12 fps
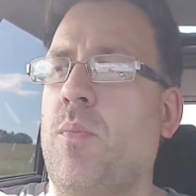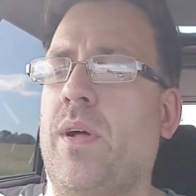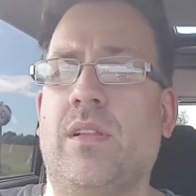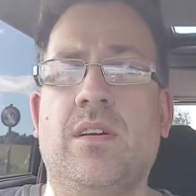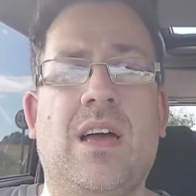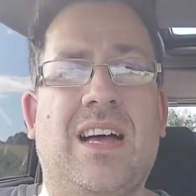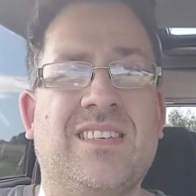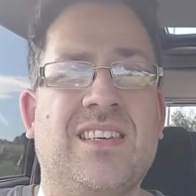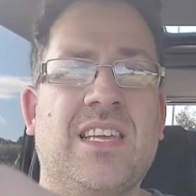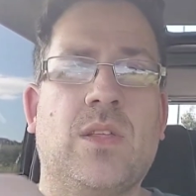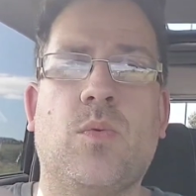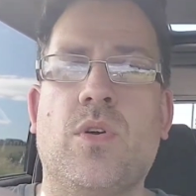Well, I
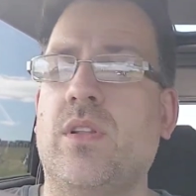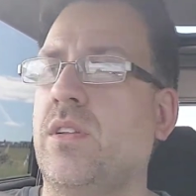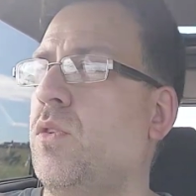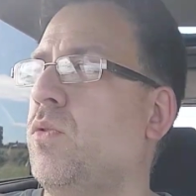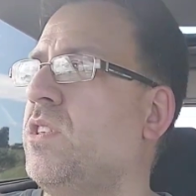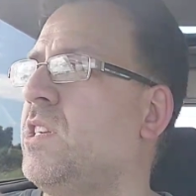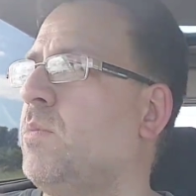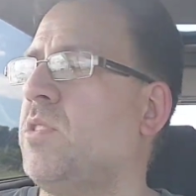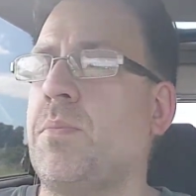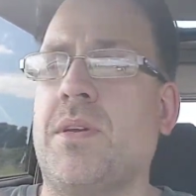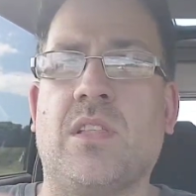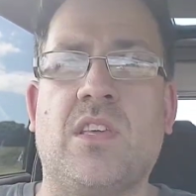say the world, it only seems
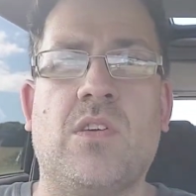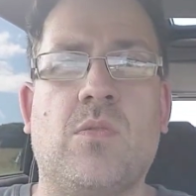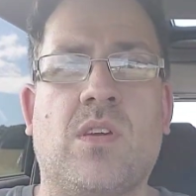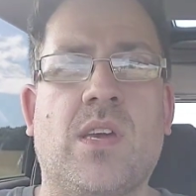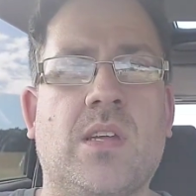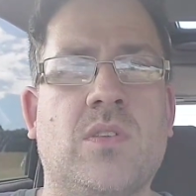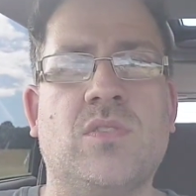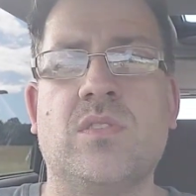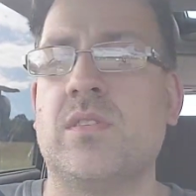to be the UK, doesn't